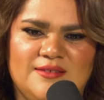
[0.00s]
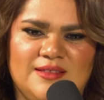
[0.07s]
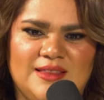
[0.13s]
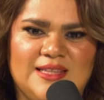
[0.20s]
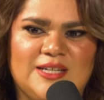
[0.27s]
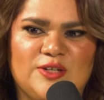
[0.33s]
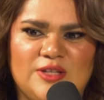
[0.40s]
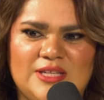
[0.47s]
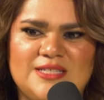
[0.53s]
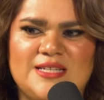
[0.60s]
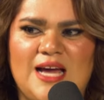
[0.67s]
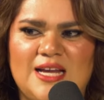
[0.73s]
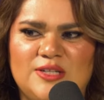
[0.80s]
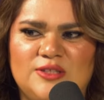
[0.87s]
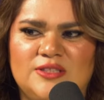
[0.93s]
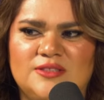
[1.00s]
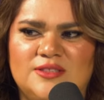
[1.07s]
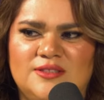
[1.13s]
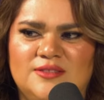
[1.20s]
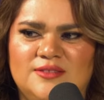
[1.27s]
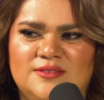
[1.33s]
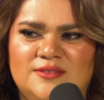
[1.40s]
literally
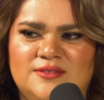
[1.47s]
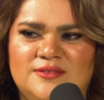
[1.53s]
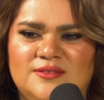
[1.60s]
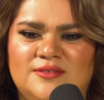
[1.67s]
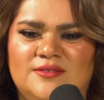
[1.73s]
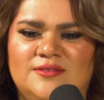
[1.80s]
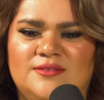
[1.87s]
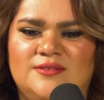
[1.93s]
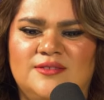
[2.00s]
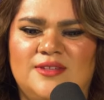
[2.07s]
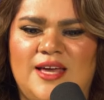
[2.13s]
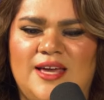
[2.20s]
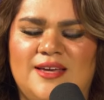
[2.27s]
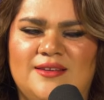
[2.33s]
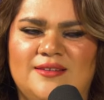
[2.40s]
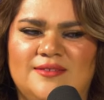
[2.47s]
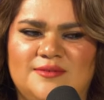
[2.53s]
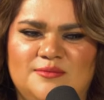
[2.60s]
titled like